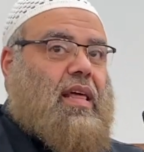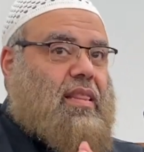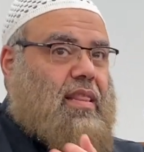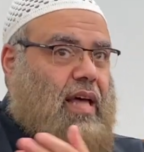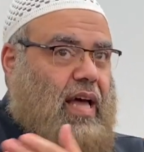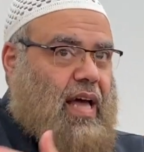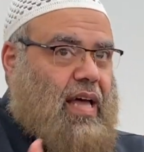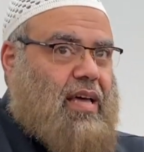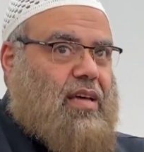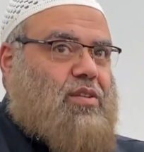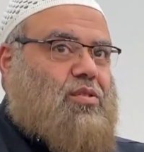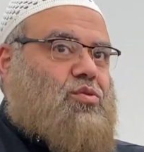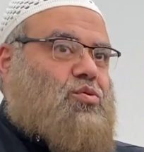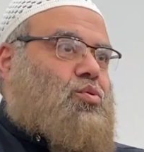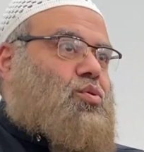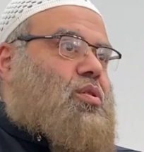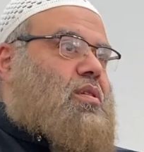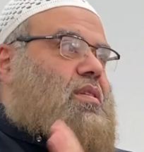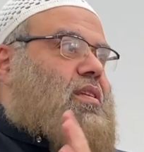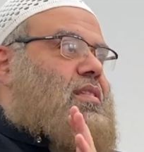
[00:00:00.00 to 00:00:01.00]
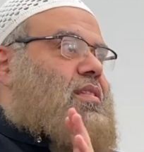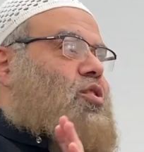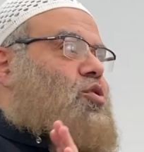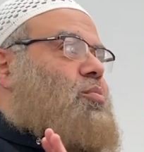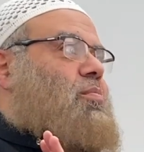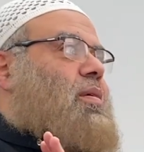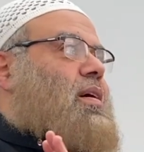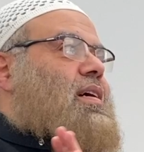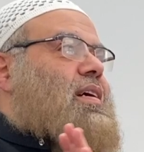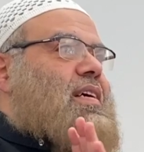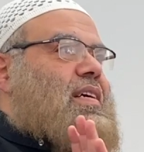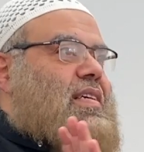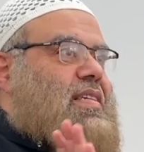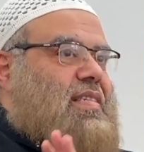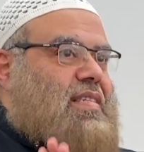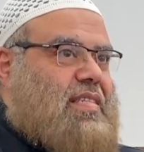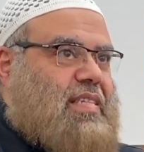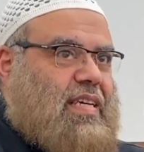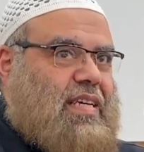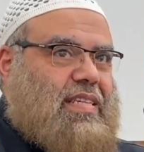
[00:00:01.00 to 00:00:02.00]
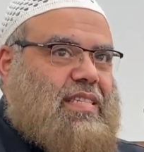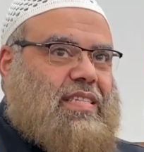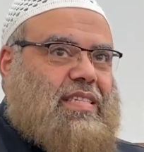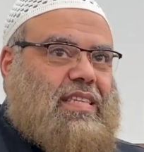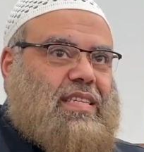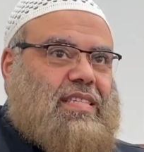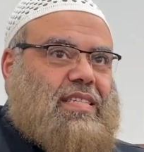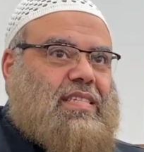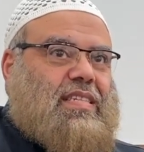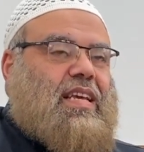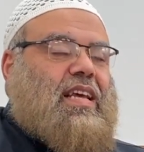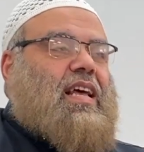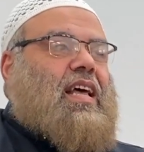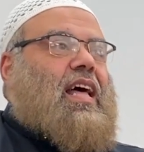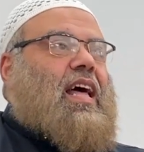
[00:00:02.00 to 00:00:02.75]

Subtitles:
And the ayah in Surah At-Tawbah states this.